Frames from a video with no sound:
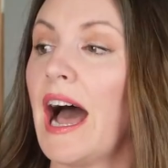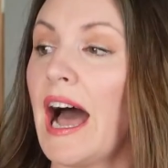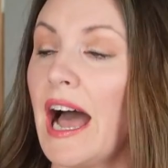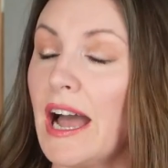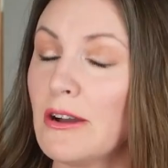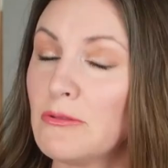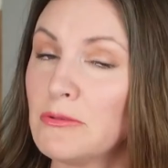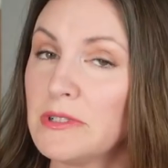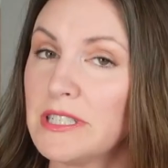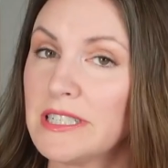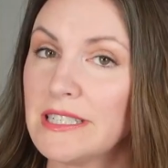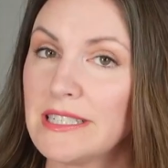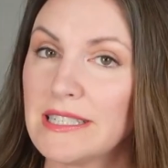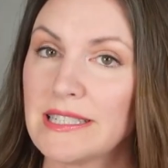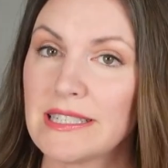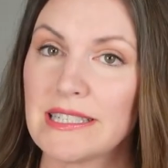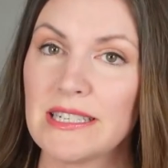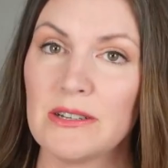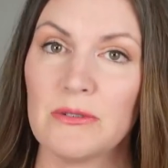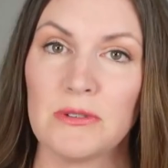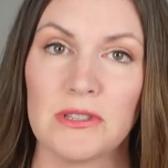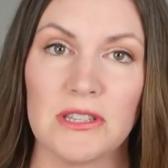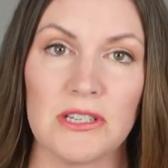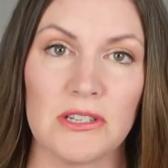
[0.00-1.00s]
I wanted to
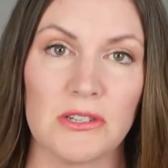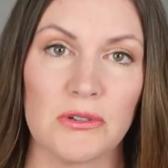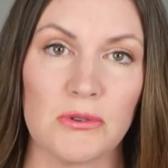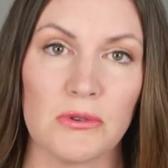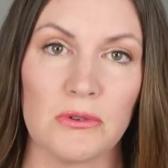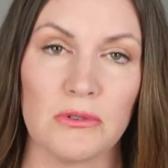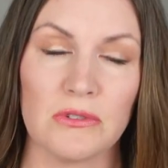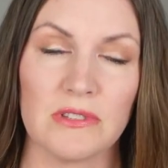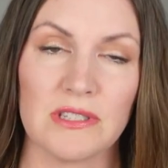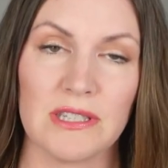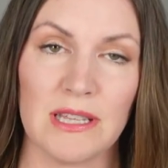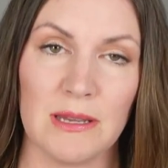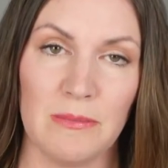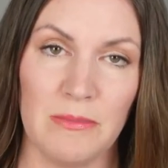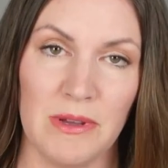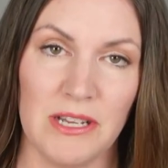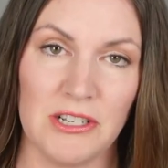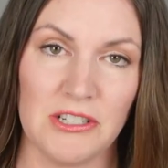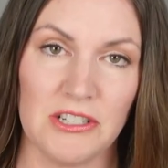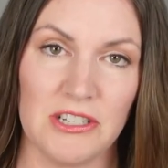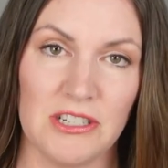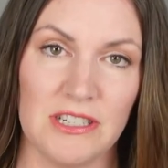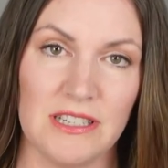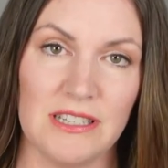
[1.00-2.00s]
see what the tools they
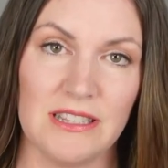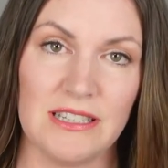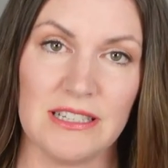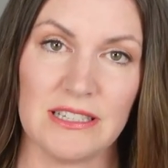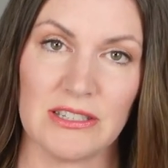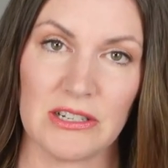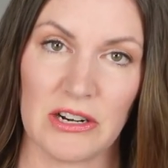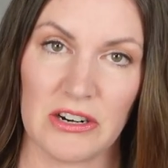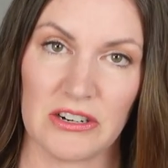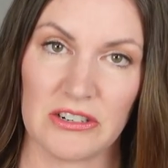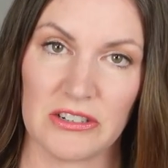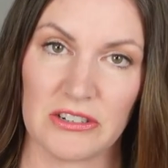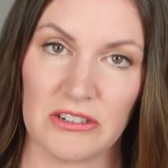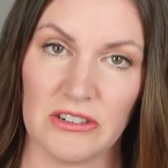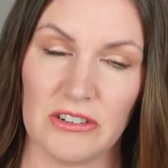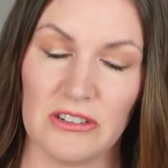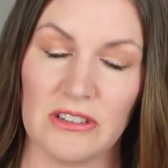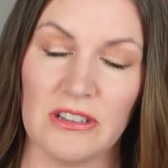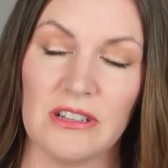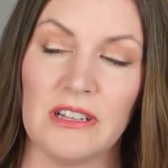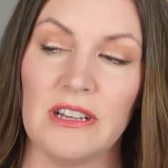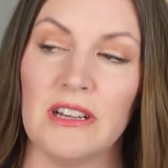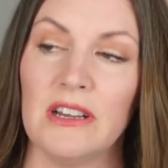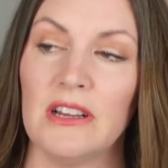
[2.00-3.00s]
mentioned in this
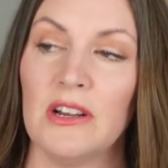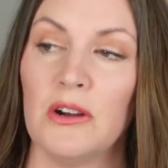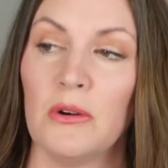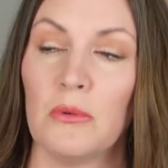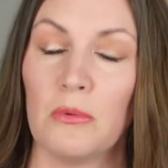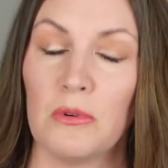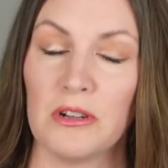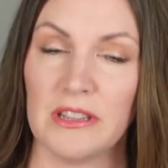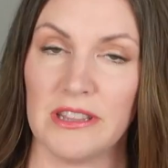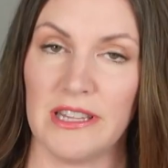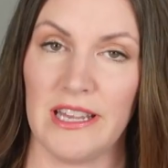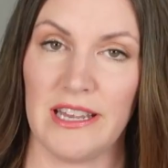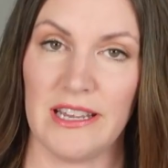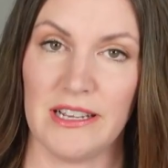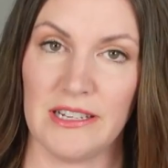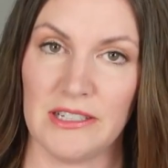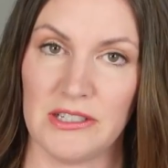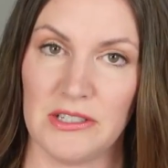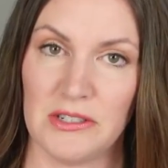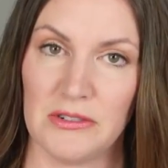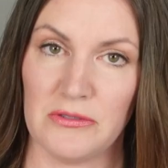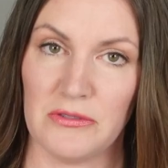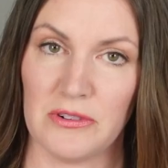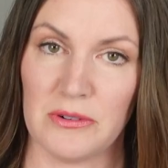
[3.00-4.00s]
article, what they could
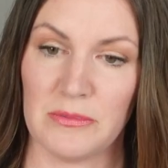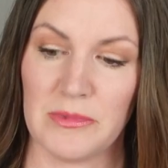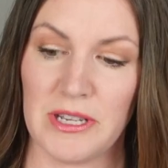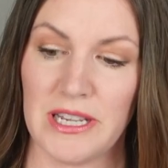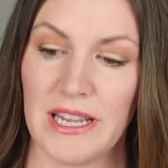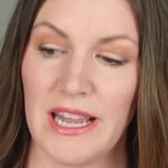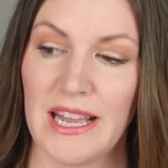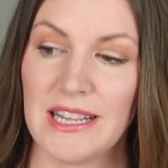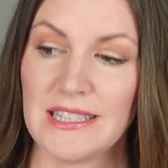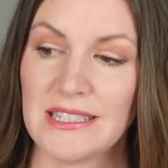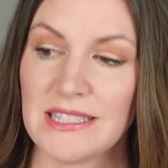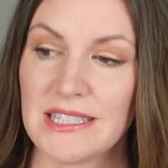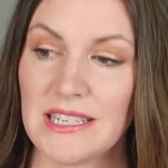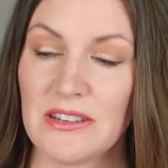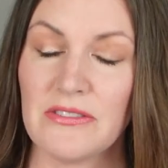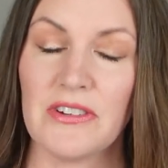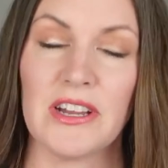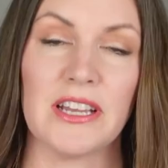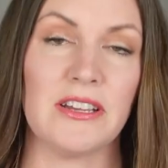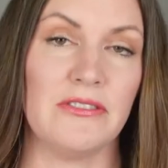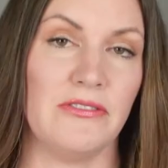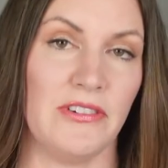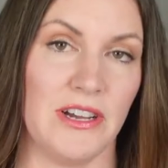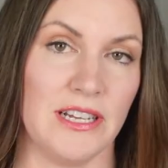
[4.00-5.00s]
do for me, and see if
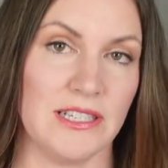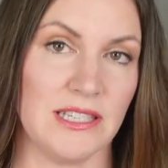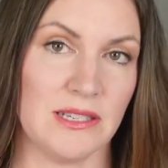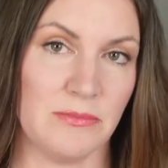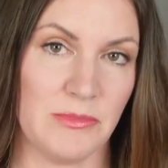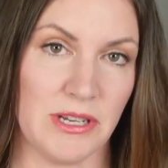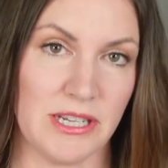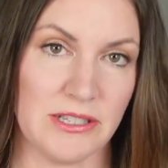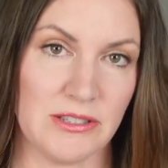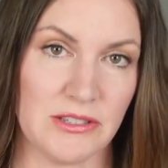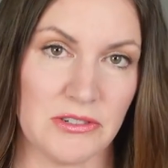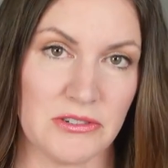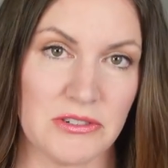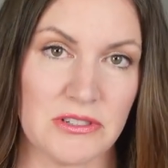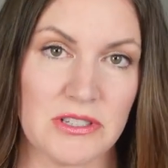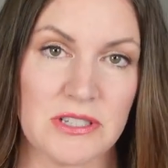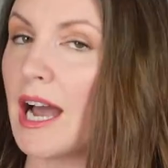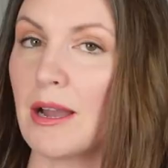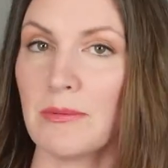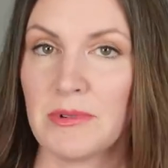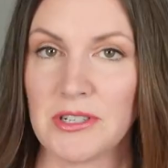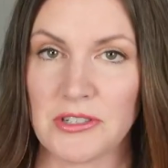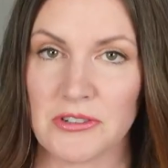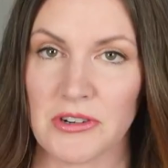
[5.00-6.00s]
I could find some answers.
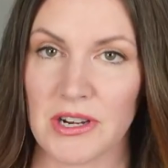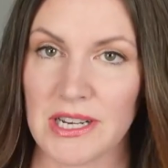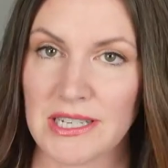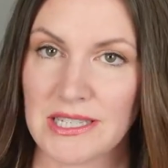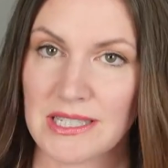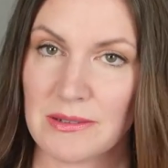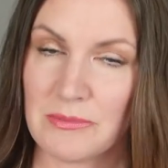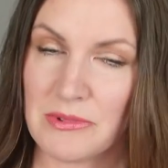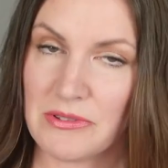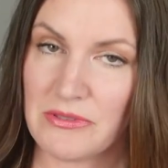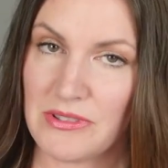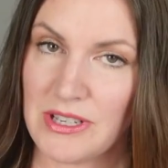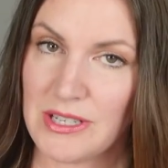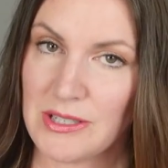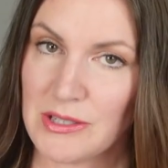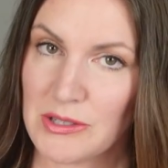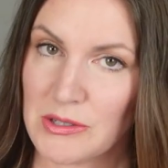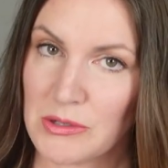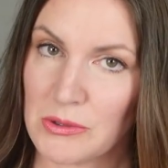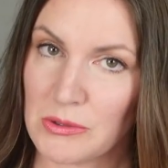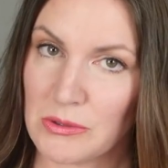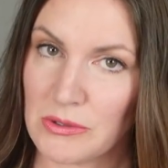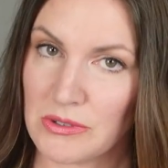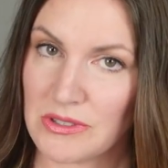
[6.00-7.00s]
I'm gonna try some of these
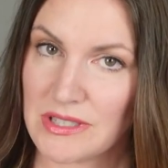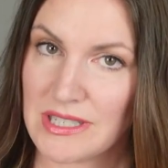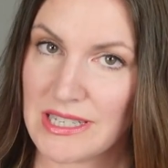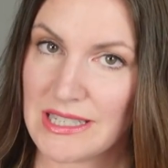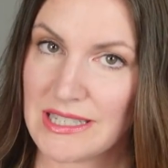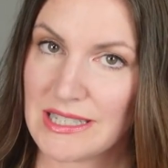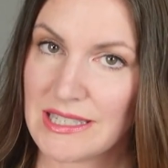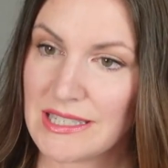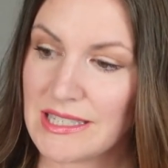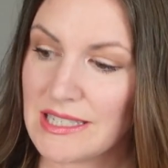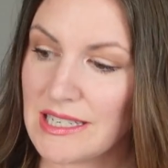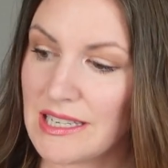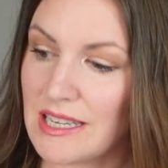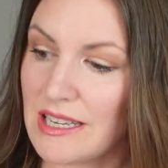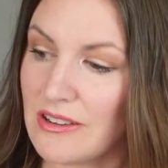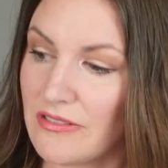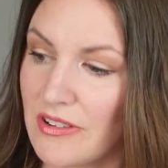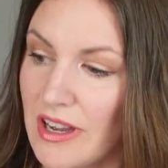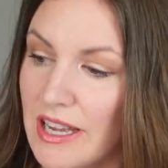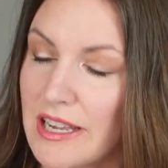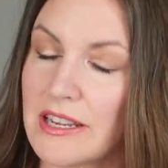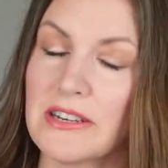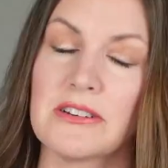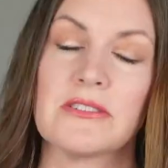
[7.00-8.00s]
tools and see if
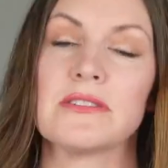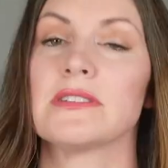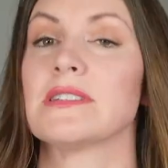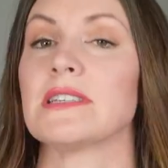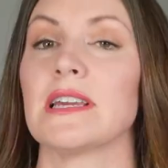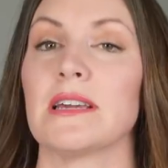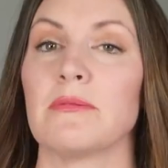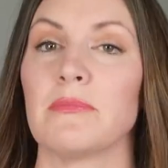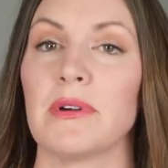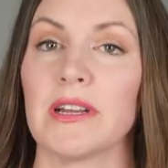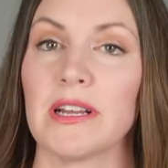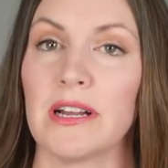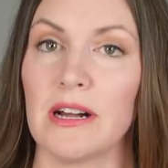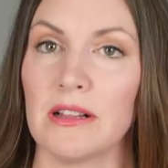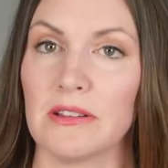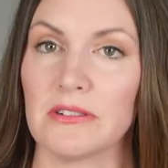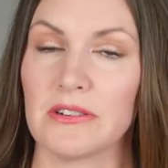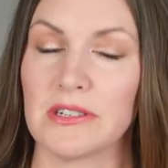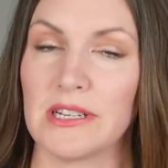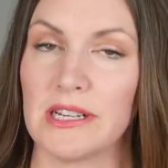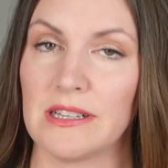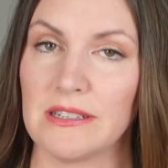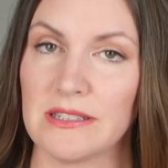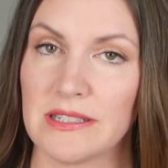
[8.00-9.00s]
I understand my color
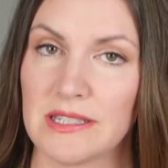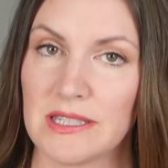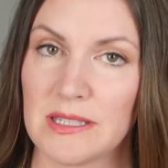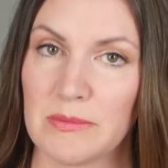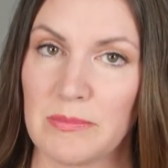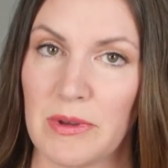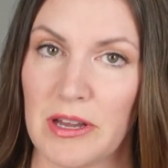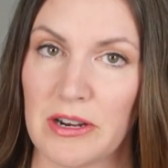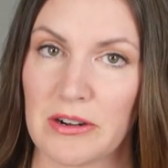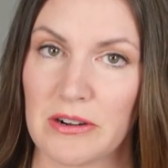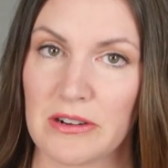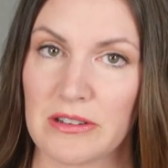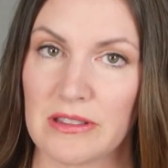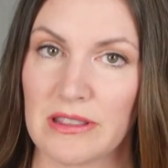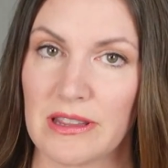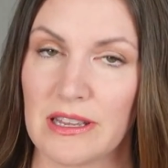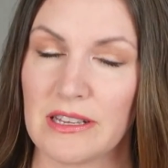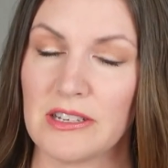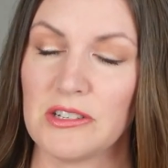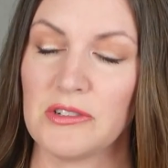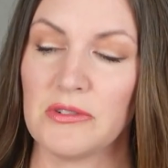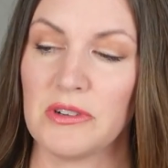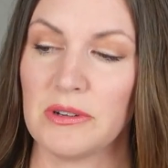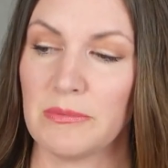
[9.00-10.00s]
analysis better
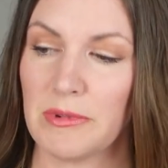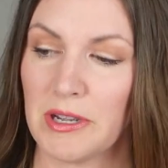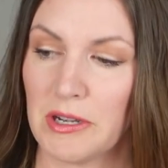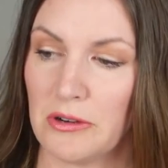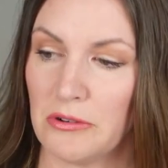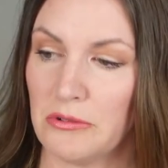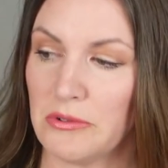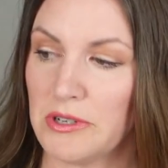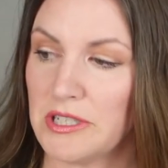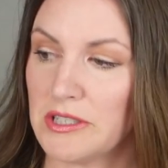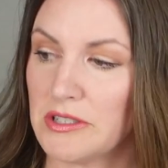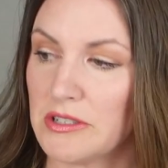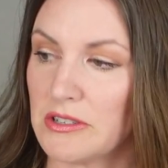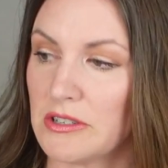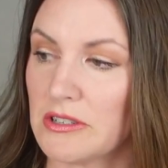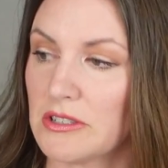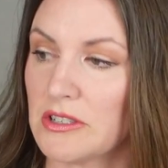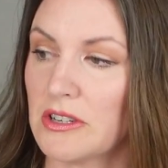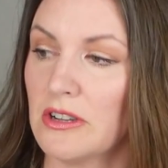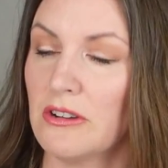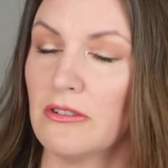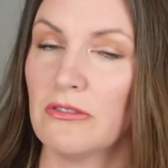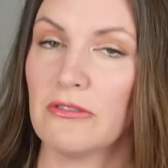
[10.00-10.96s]
than doing my own research.